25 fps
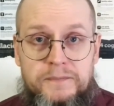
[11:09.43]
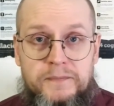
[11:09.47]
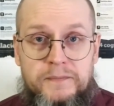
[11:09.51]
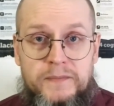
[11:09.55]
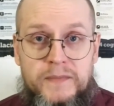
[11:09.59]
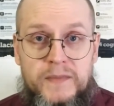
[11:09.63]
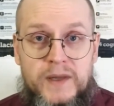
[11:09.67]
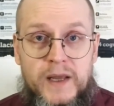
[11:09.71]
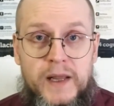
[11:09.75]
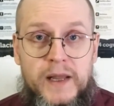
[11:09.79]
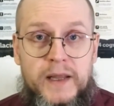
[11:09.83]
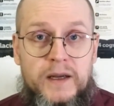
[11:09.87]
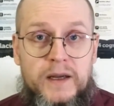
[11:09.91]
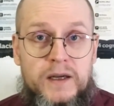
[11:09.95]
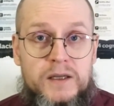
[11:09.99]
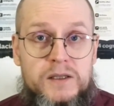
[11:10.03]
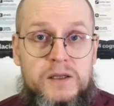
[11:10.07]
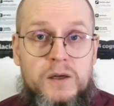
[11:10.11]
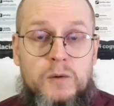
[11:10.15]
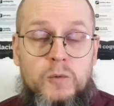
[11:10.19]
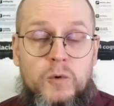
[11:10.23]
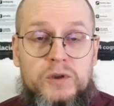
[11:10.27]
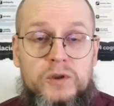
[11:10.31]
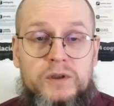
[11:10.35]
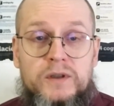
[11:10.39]
telling us
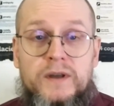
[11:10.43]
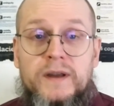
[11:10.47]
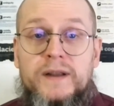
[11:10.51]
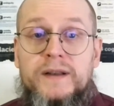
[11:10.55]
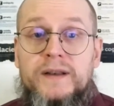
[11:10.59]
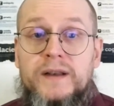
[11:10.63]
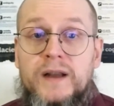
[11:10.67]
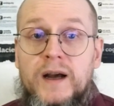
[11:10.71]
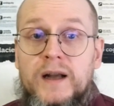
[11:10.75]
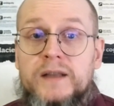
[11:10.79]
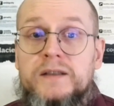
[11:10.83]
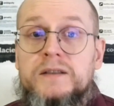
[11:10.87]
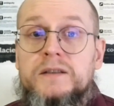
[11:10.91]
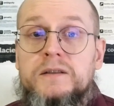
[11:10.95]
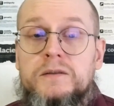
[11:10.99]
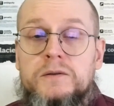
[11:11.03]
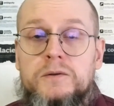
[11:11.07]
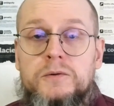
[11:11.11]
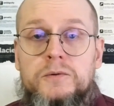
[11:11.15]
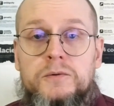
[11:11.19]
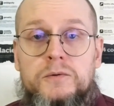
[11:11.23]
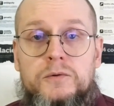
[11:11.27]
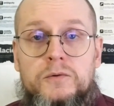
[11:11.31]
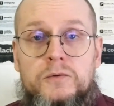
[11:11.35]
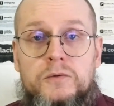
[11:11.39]
what not to
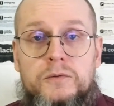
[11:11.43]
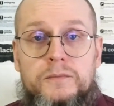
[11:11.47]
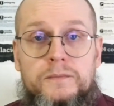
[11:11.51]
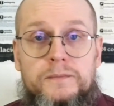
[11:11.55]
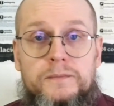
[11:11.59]
do.